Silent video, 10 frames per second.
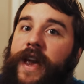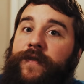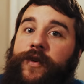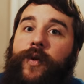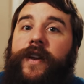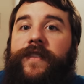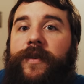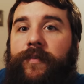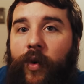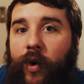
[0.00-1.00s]
If you want to
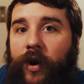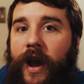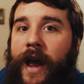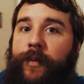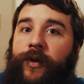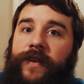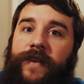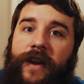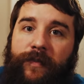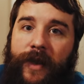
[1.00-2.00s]
see more, I post a
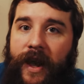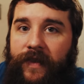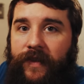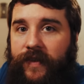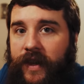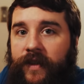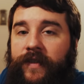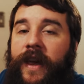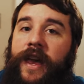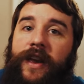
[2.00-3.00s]
ton of behind the
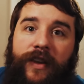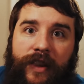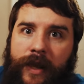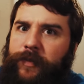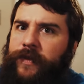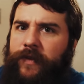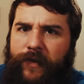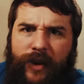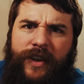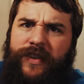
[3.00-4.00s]
scenes clips and
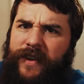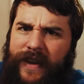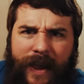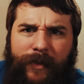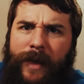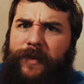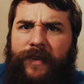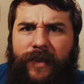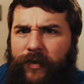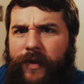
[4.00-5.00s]
footage and time
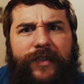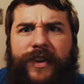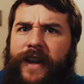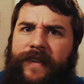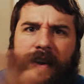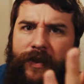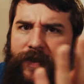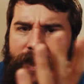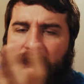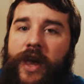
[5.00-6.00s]
lapses and drone shots and
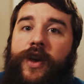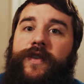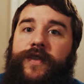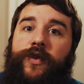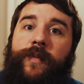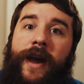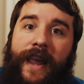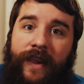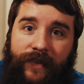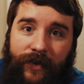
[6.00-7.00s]
everything to my
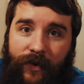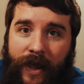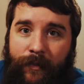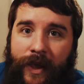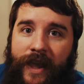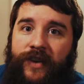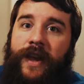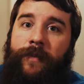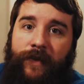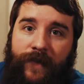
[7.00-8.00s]
Instagram page
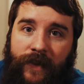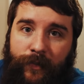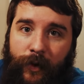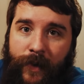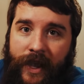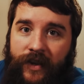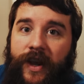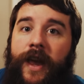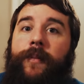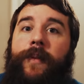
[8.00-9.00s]
and my Facebook
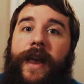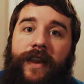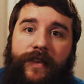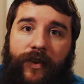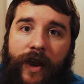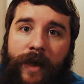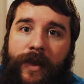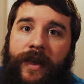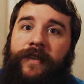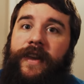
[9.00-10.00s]
page. My
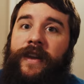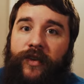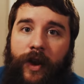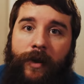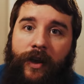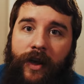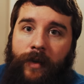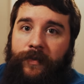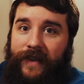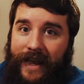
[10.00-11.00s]
Instagram is
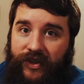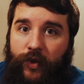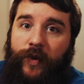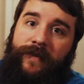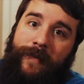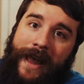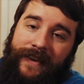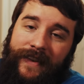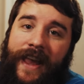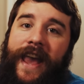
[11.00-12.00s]

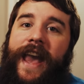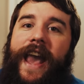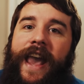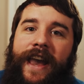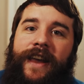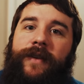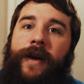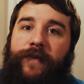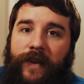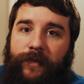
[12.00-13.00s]
instagram.com/whoismatt, and
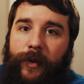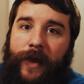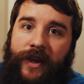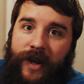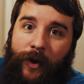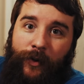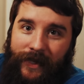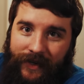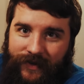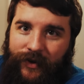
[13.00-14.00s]
my Facebook page I will
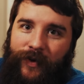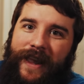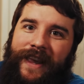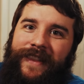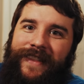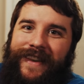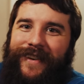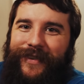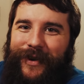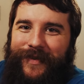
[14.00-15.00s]
link to in the
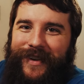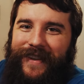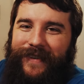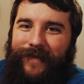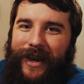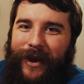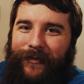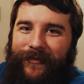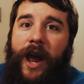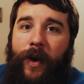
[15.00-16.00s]
description of this
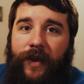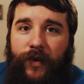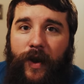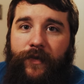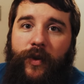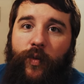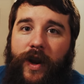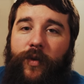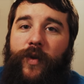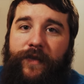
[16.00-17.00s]
video. I'm also offering
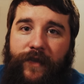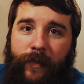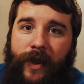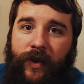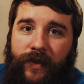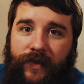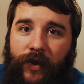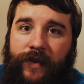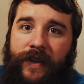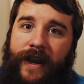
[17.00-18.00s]
one-on-one filmmaker
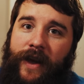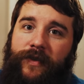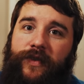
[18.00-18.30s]
consulting now.